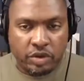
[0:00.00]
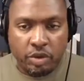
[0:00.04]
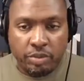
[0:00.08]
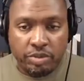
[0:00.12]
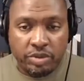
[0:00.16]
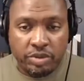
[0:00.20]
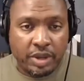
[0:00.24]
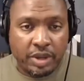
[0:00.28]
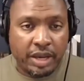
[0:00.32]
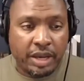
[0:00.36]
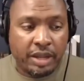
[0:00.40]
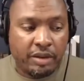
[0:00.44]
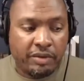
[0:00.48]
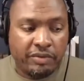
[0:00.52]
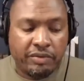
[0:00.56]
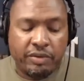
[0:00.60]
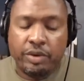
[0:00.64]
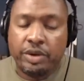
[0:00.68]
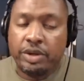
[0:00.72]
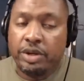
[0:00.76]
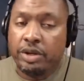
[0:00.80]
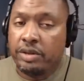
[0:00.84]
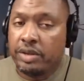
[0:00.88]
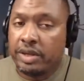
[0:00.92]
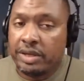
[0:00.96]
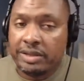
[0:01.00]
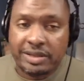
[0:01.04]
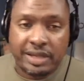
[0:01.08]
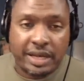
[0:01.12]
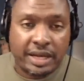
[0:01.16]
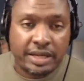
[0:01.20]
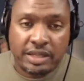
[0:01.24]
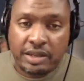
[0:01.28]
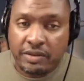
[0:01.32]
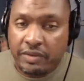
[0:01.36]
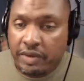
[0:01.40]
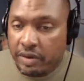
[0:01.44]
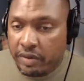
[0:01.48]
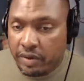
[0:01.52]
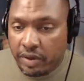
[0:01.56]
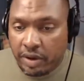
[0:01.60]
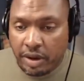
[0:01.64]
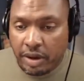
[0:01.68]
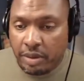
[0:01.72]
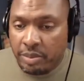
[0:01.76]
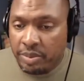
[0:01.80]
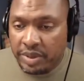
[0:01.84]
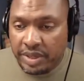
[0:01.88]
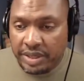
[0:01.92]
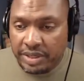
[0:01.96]
hoops of California. There's lots of other
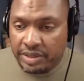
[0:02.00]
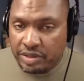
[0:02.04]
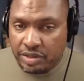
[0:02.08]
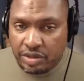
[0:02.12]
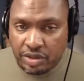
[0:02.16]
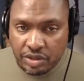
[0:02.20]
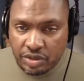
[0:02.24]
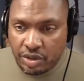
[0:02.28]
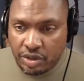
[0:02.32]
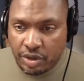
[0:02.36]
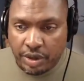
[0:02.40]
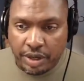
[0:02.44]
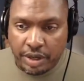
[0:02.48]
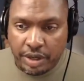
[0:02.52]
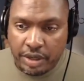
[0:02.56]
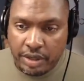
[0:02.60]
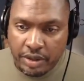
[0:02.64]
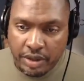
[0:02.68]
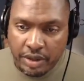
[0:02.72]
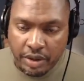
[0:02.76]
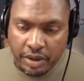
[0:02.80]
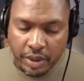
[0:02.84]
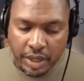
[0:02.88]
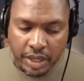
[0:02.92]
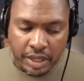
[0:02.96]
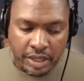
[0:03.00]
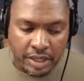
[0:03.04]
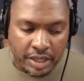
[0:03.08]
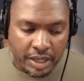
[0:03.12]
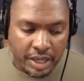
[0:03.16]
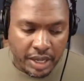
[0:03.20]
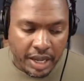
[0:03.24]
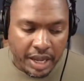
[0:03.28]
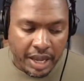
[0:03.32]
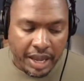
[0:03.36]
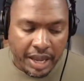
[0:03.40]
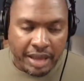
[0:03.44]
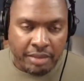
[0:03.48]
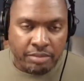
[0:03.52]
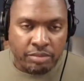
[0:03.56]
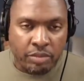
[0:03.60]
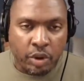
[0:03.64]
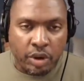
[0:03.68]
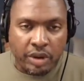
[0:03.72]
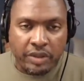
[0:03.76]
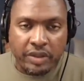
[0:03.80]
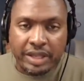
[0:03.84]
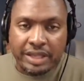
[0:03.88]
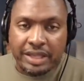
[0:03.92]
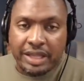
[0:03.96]
companies that just aren't going to do it, and
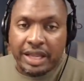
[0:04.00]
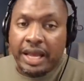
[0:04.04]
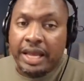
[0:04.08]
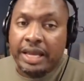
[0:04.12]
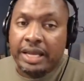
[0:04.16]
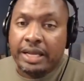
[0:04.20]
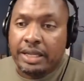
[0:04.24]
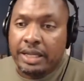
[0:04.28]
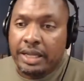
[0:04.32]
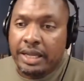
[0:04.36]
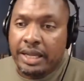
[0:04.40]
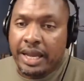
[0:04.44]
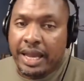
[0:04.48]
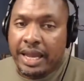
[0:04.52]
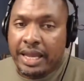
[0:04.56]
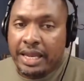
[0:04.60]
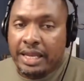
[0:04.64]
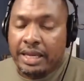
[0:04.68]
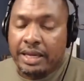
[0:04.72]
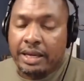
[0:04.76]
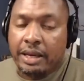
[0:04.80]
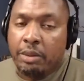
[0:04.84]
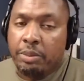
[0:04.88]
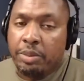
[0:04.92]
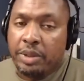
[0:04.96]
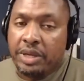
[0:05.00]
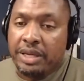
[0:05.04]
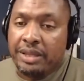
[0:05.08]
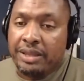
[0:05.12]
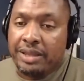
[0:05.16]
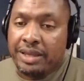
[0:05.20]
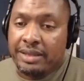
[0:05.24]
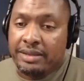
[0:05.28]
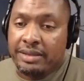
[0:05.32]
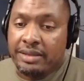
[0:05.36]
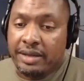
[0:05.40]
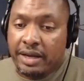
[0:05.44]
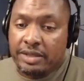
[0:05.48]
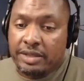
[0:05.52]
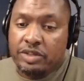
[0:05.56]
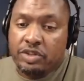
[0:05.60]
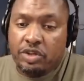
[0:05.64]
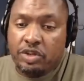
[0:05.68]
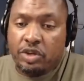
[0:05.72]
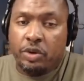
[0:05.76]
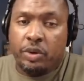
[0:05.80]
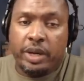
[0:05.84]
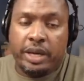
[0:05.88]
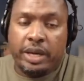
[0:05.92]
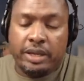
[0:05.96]
more than likely, any company that does
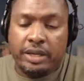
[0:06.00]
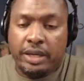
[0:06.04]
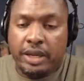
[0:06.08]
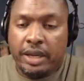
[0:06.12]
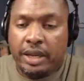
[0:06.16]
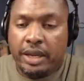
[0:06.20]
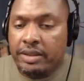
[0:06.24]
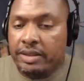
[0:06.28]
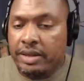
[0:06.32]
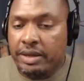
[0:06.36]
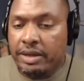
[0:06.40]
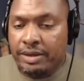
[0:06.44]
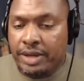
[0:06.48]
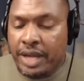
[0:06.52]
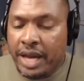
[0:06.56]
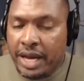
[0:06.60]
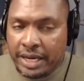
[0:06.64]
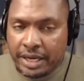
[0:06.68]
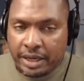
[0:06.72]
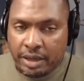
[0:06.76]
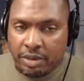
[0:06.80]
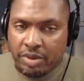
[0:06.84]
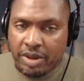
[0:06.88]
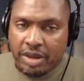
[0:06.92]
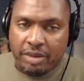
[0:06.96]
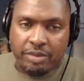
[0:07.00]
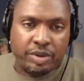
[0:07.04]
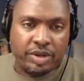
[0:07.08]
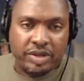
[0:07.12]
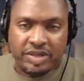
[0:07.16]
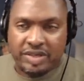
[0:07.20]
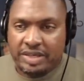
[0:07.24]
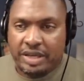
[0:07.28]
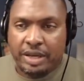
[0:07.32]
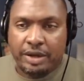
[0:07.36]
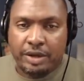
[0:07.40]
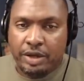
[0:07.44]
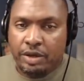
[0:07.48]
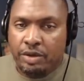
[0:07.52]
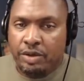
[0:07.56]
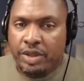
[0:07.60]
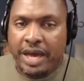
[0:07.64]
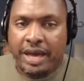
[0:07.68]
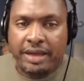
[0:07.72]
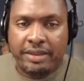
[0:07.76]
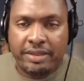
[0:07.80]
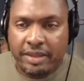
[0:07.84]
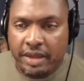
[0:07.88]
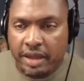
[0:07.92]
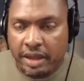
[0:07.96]
do it, they're not going to be able to sell you
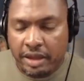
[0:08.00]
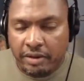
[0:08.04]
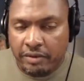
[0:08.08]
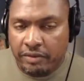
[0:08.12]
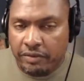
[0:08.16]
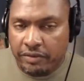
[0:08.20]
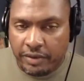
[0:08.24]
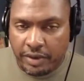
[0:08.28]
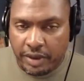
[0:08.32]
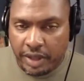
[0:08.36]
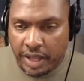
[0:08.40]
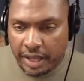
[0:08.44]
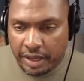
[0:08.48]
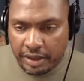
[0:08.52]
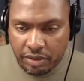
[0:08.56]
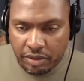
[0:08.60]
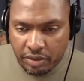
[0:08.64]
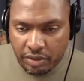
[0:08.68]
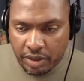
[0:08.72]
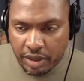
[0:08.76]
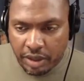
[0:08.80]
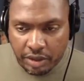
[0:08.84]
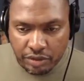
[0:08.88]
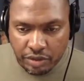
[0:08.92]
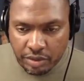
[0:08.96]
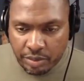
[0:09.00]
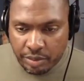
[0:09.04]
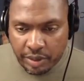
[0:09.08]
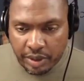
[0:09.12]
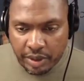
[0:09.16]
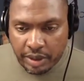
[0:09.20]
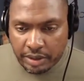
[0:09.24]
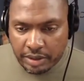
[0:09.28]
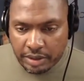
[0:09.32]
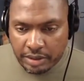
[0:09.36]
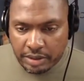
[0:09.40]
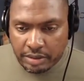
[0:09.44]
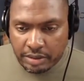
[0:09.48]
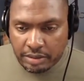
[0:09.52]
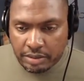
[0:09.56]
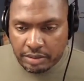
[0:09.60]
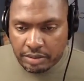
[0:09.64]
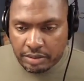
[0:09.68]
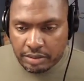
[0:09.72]
that thing for like three hundred bucks.